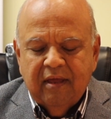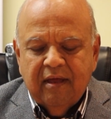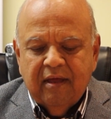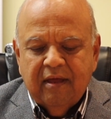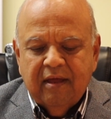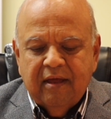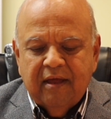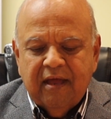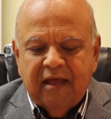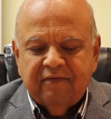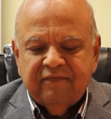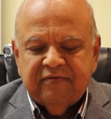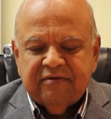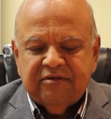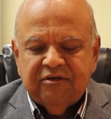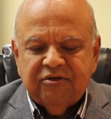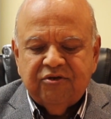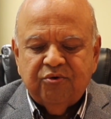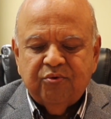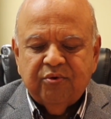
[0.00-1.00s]
have a
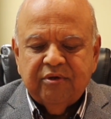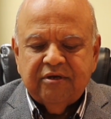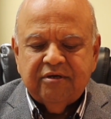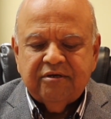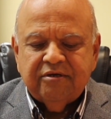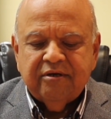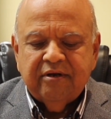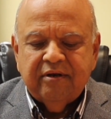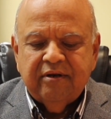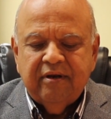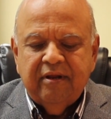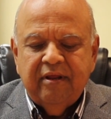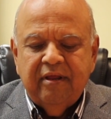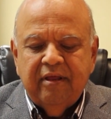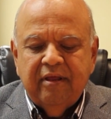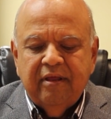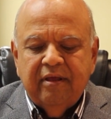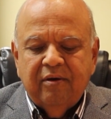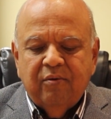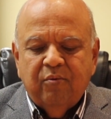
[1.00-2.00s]
situation
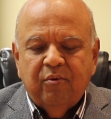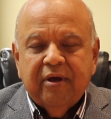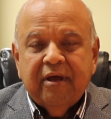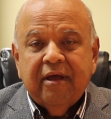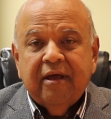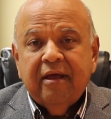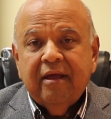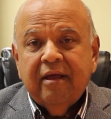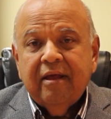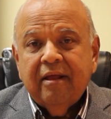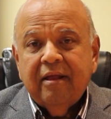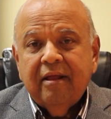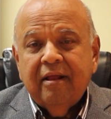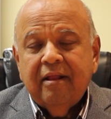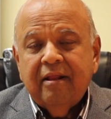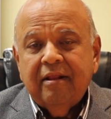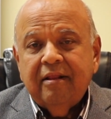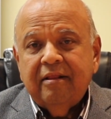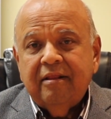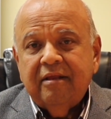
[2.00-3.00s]

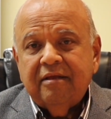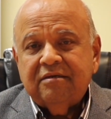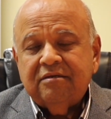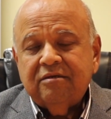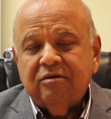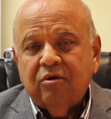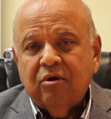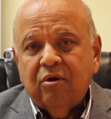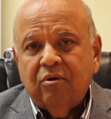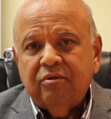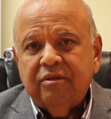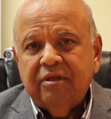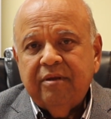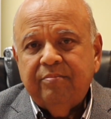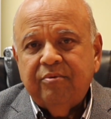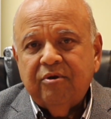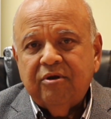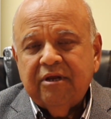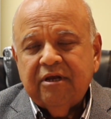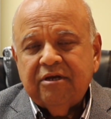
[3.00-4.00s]
where this growth
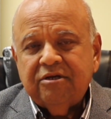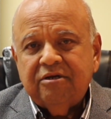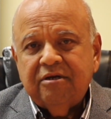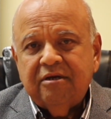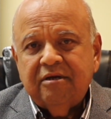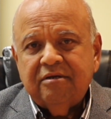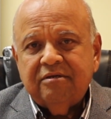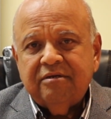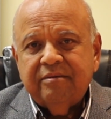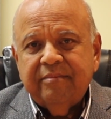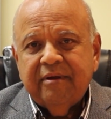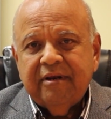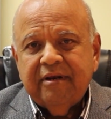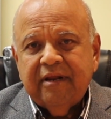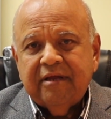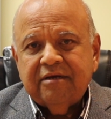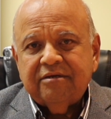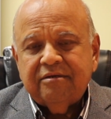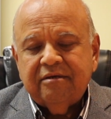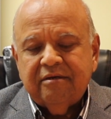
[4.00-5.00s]
in protectionism and
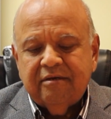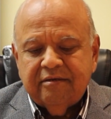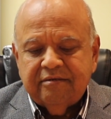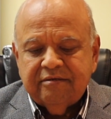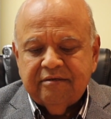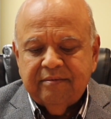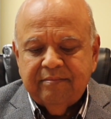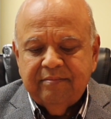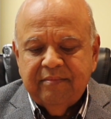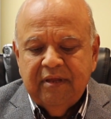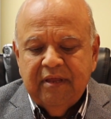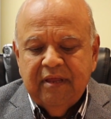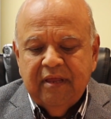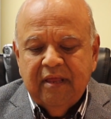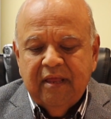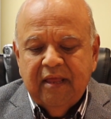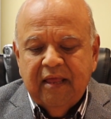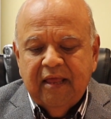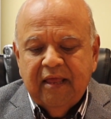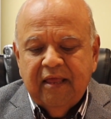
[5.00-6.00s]
nationalism,
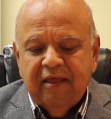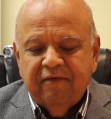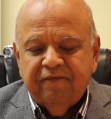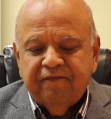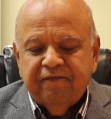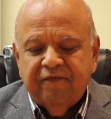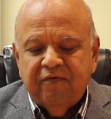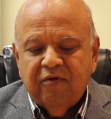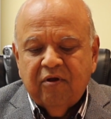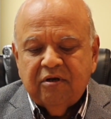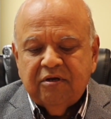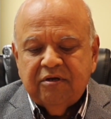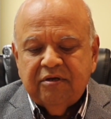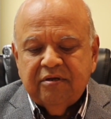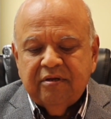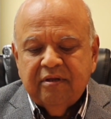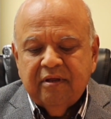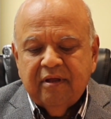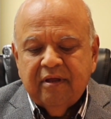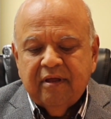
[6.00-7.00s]
if not
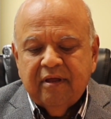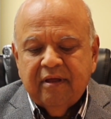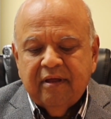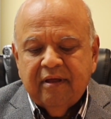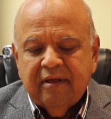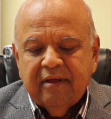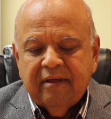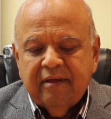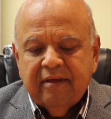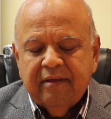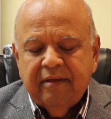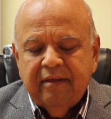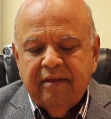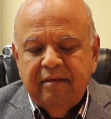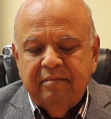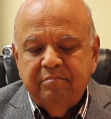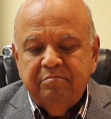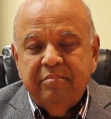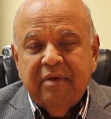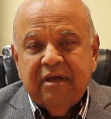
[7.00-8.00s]

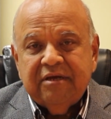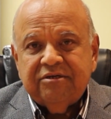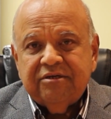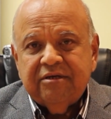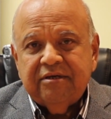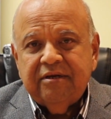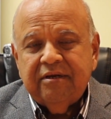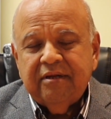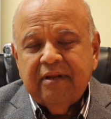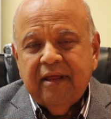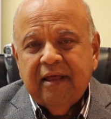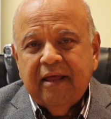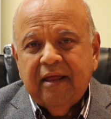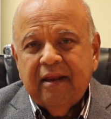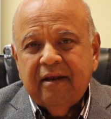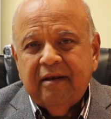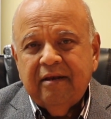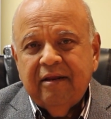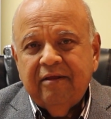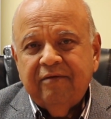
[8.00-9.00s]
measured,
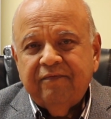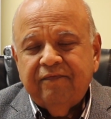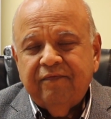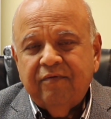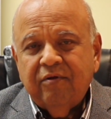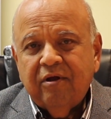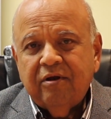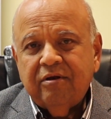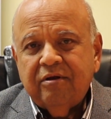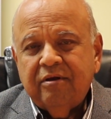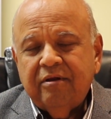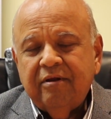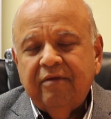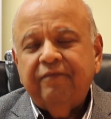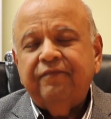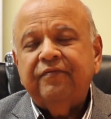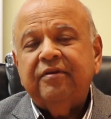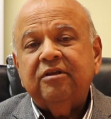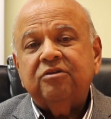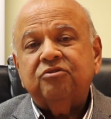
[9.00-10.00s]
and
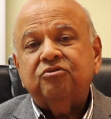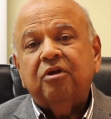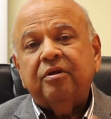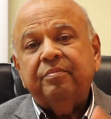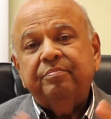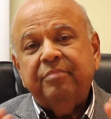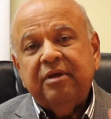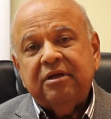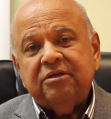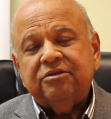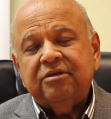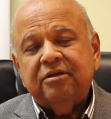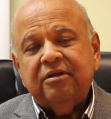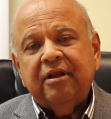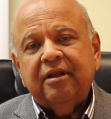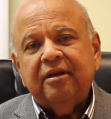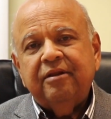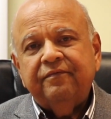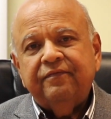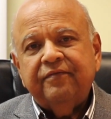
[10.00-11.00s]
if it is not measured
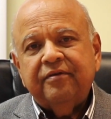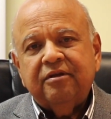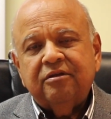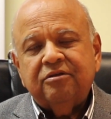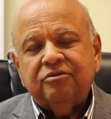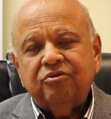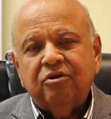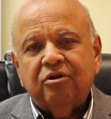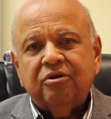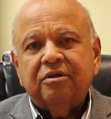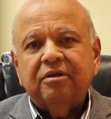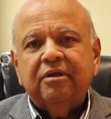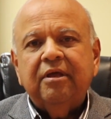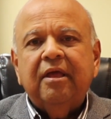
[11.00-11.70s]
and if it is not